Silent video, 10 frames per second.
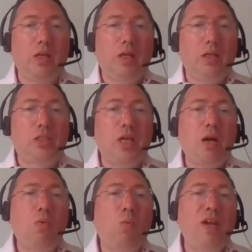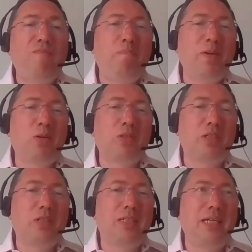So we've built
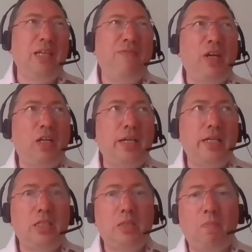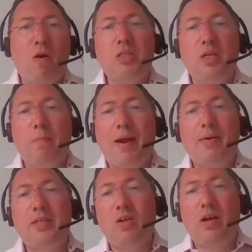a significantly smarter
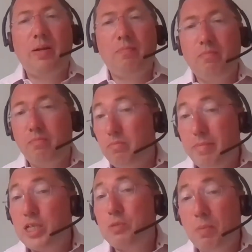maritime management